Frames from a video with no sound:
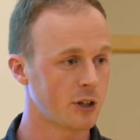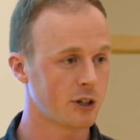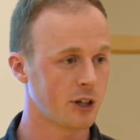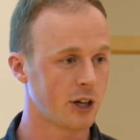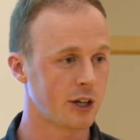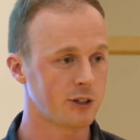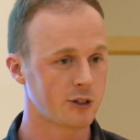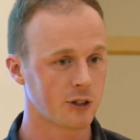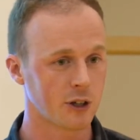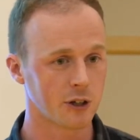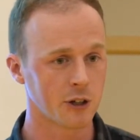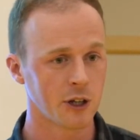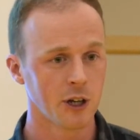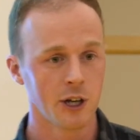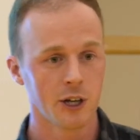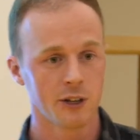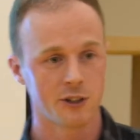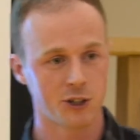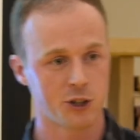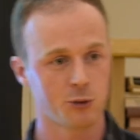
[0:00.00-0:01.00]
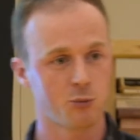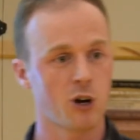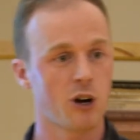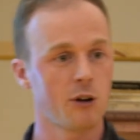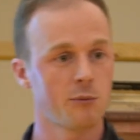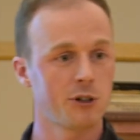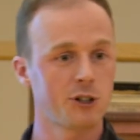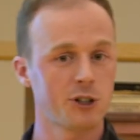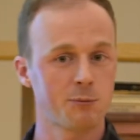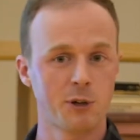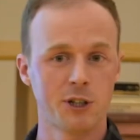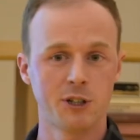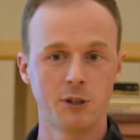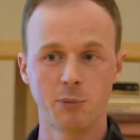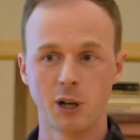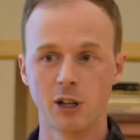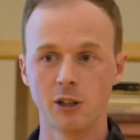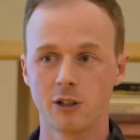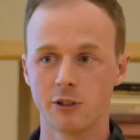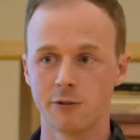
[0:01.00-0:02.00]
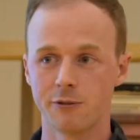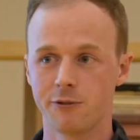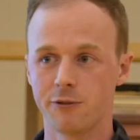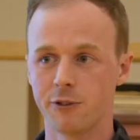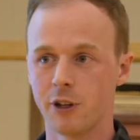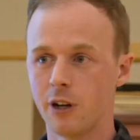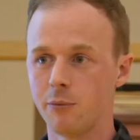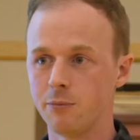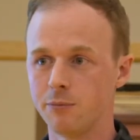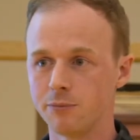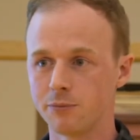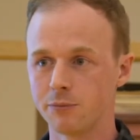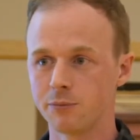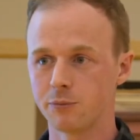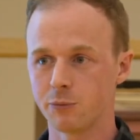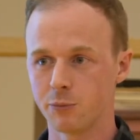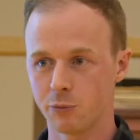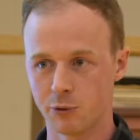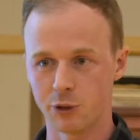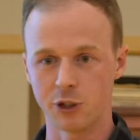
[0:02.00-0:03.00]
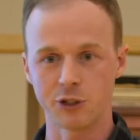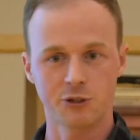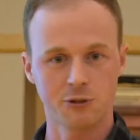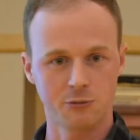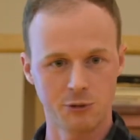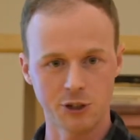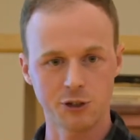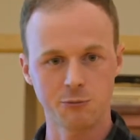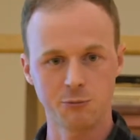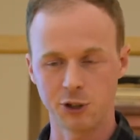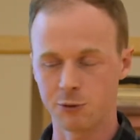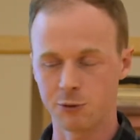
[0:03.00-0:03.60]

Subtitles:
Okay, so this is where I'm going to spend the bulk of this